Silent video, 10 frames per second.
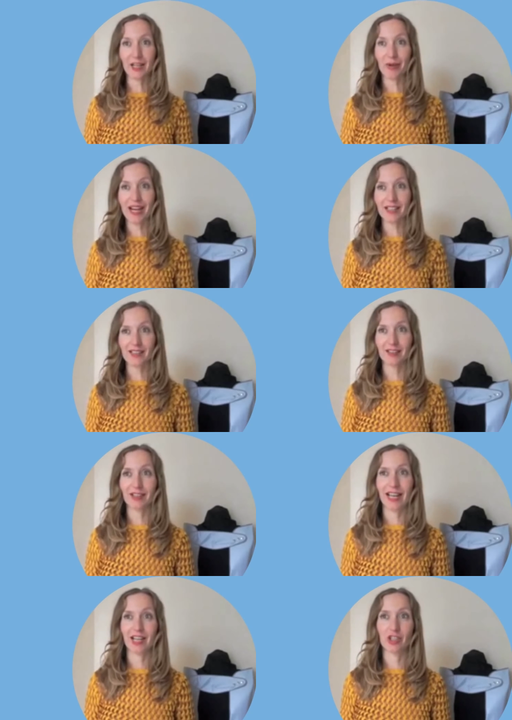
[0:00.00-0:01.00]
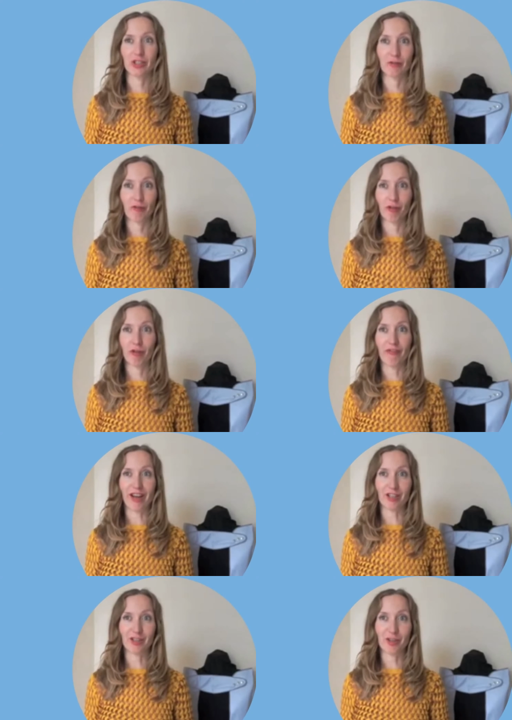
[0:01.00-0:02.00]
I created a collection
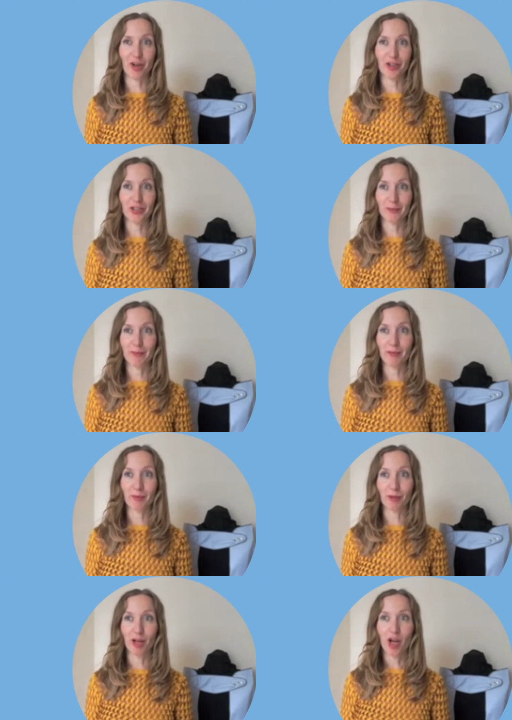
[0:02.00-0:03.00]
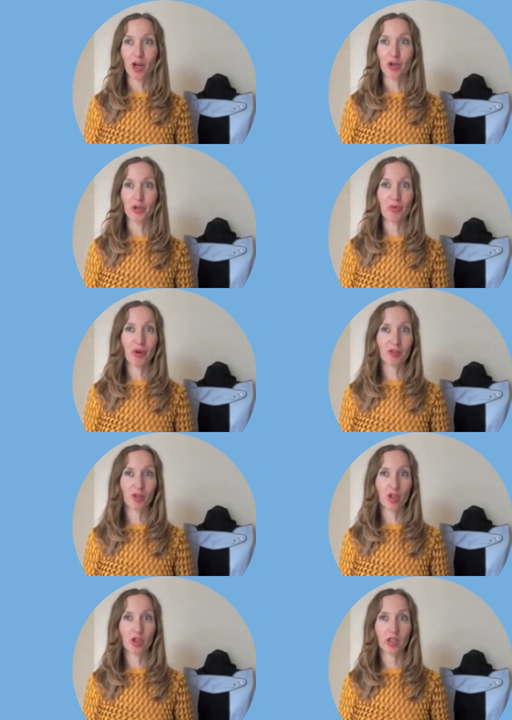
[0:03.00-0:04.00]
for fashion-conscious people who
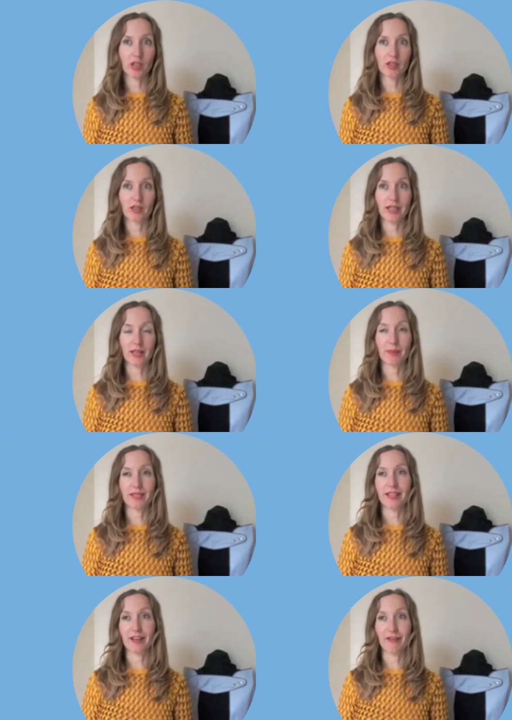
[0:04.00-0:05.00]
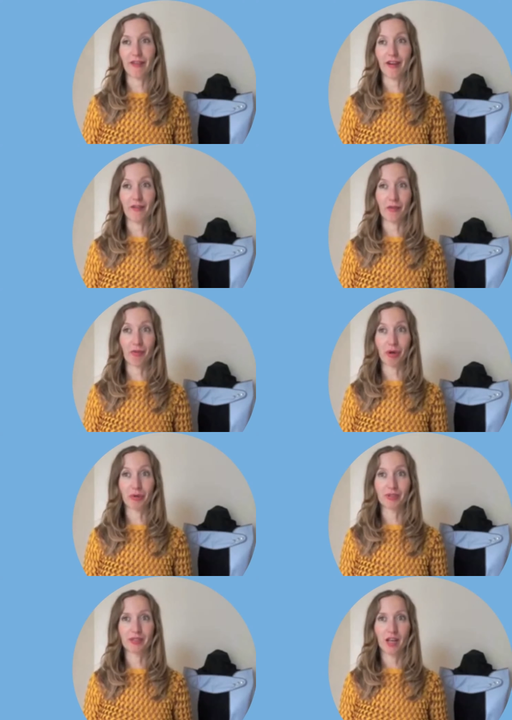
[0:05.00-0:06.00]
want to look good yet be safer on the
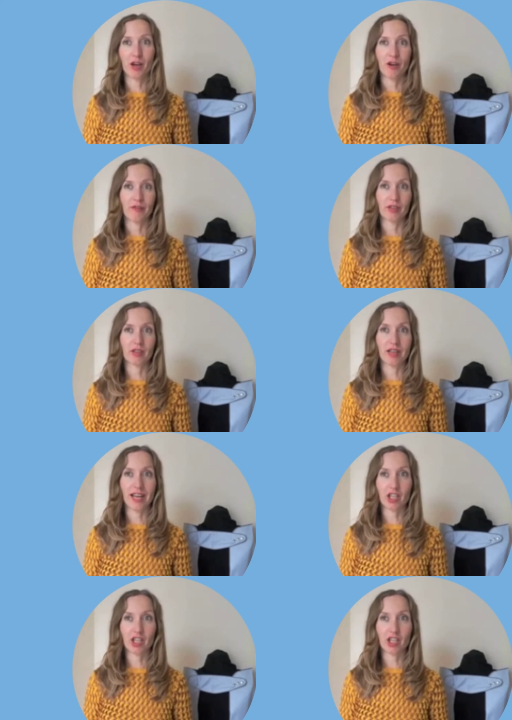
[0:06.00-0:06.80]
roads. The